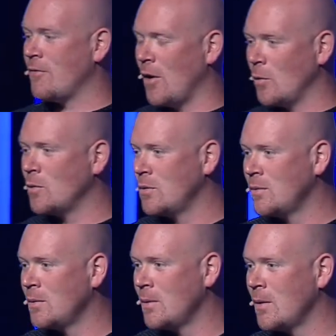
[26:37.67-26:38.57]
phone.
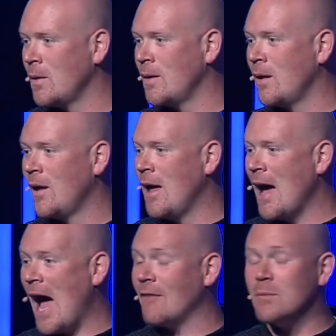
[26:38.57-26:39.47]

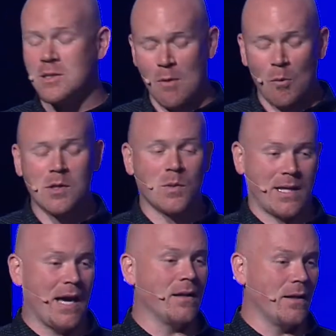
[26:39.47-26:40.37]
I've missed moments with
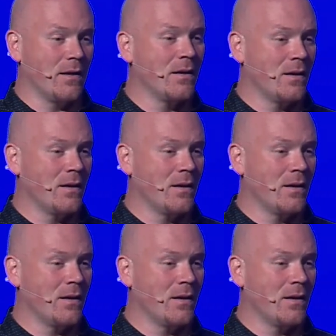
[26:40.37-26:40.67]
Kayla.